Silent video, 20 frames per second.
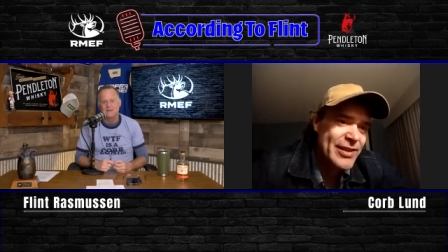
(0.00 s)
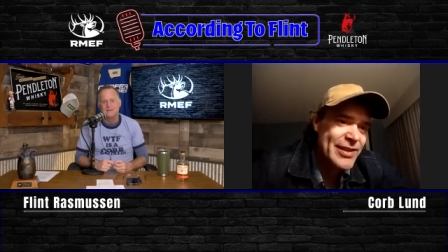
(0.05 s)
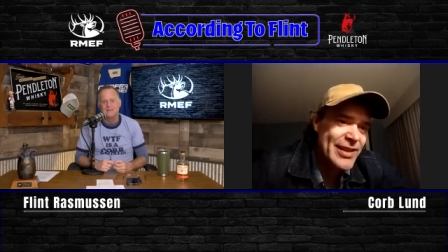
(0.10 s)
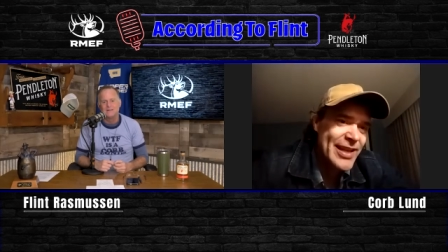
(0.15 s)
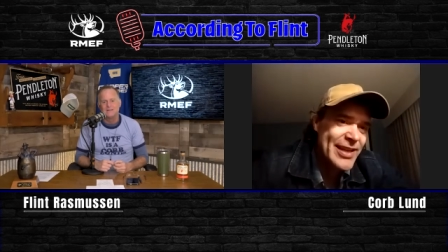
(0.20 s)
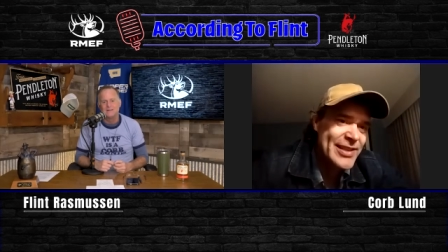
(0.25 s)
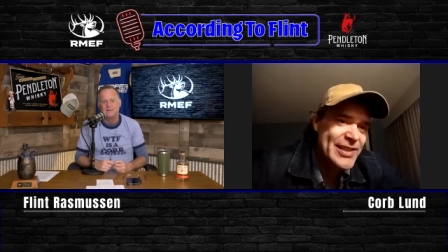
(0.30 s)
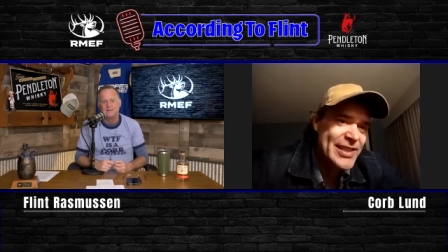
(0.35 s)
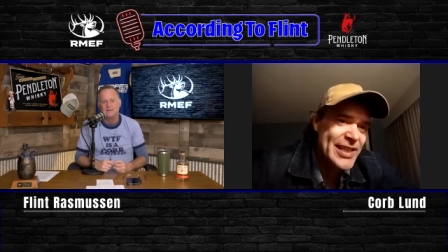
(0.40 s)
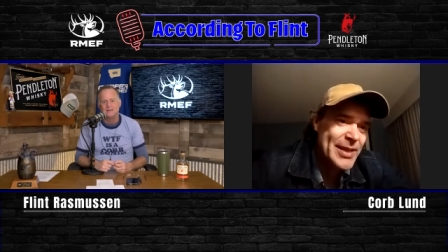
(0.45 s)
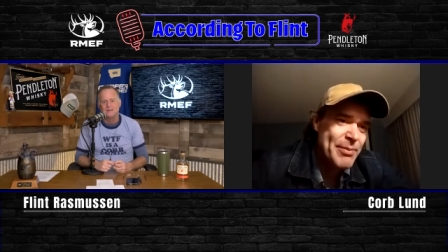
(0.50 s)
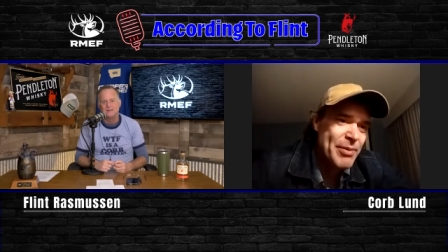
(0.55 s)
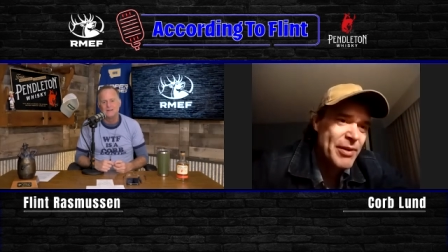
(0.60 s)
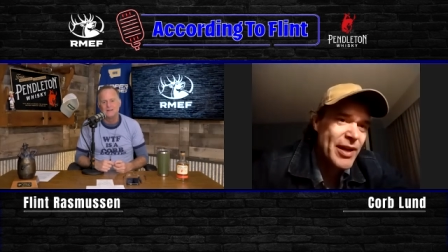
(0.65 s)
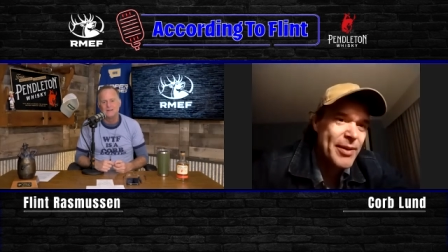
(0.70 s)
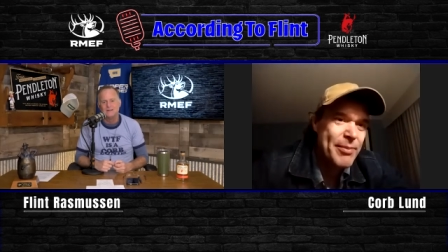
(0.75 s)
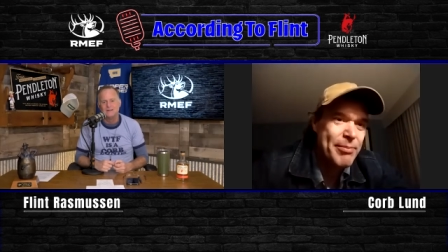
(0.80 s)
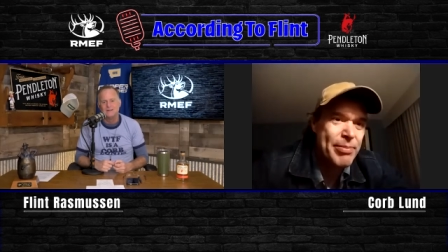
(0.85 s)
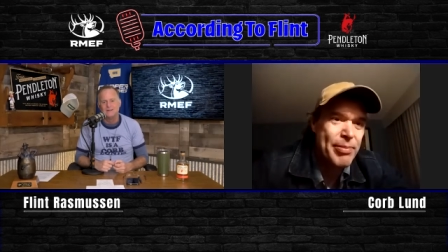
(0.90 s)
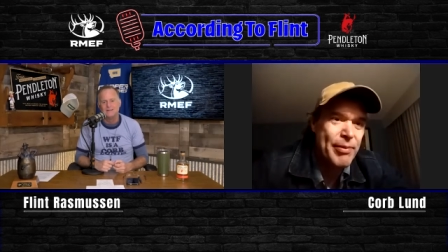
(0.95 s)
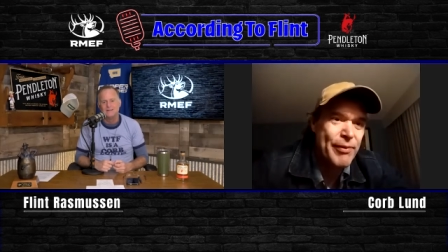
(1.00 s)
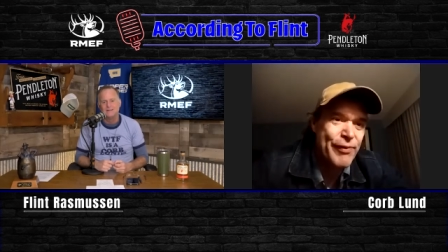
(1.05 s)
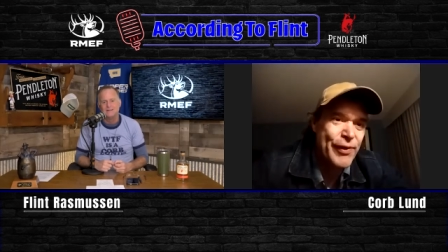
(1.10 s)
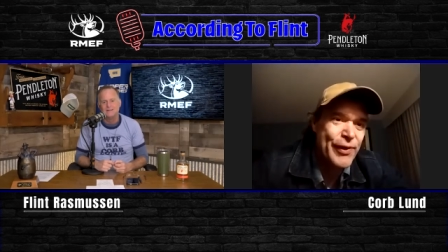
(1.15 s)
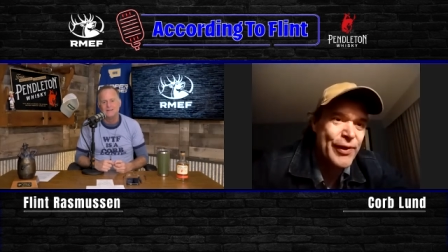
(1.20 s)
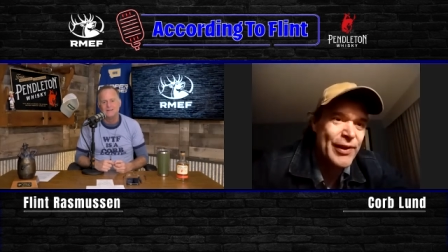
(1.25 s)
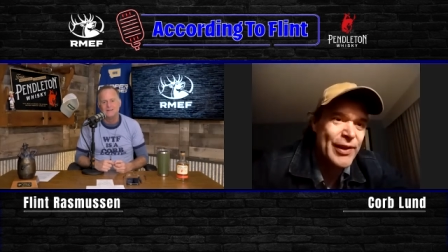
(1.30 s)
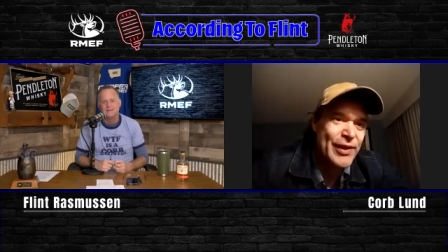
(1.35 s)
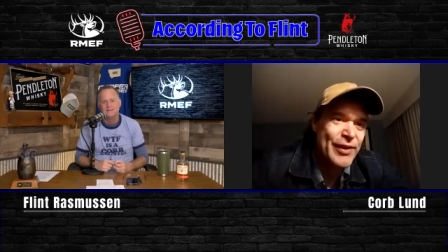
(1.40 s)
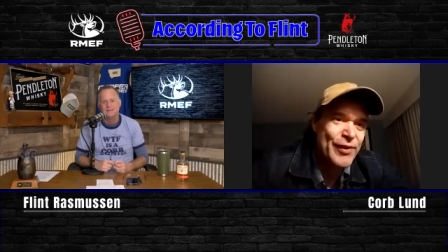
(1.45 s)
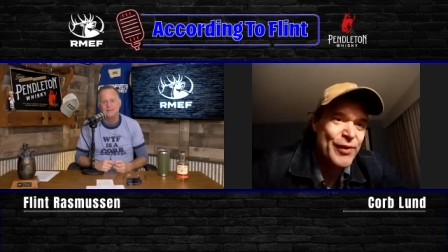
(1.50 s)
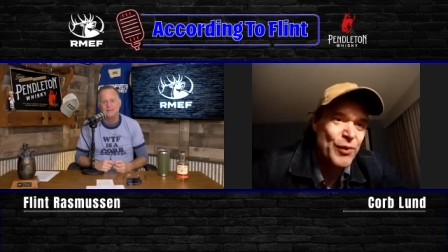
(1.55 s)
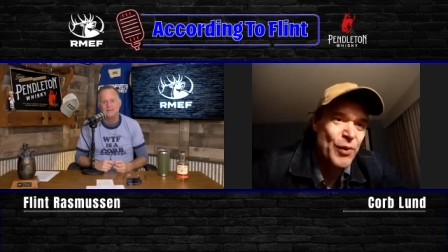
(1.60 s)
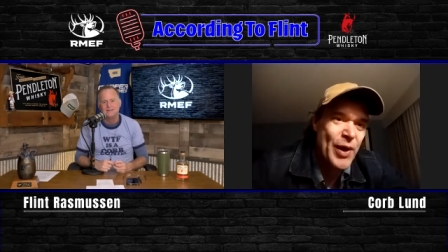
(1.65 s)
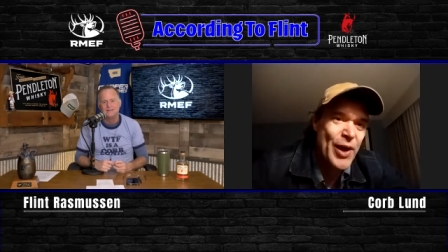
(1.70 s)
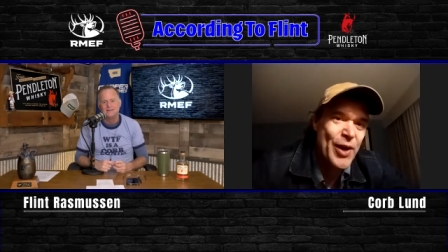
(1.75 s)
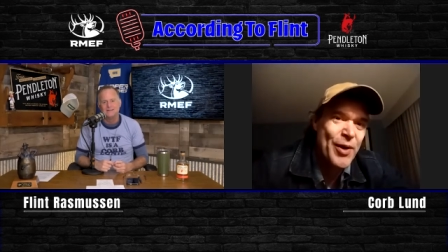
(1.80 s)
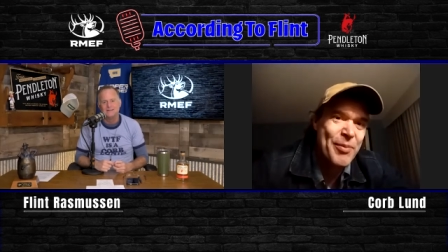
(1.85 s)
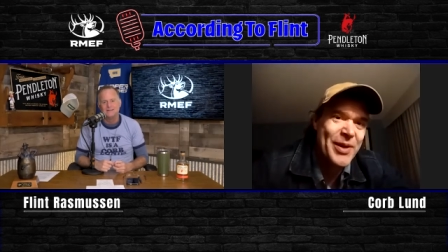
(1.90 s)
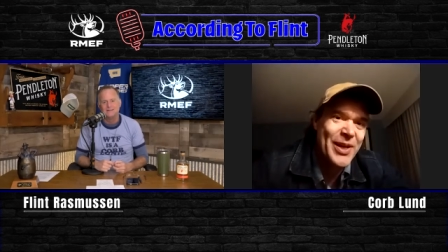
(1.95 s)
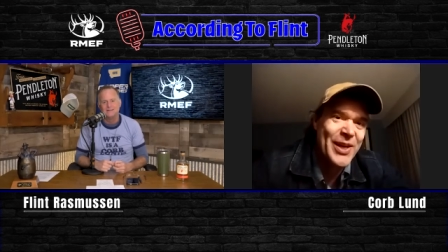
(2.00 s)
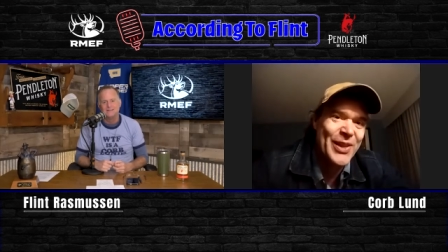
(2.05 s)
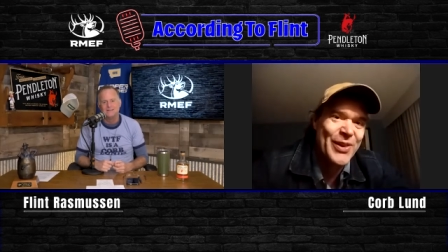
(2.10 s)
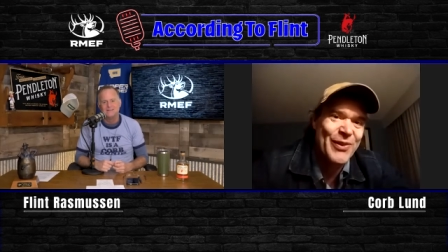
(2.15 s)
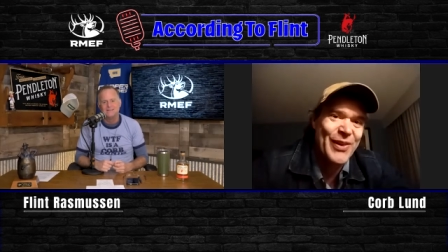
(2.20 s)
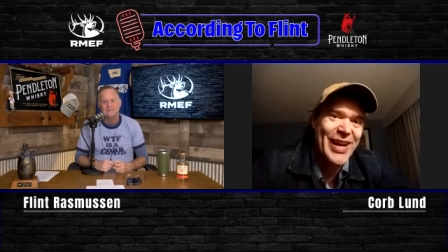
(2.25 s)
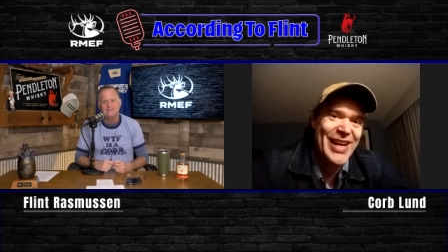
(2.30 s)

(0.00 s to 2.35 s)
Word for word: in Tennessee, but I prefer to live in Wyoming on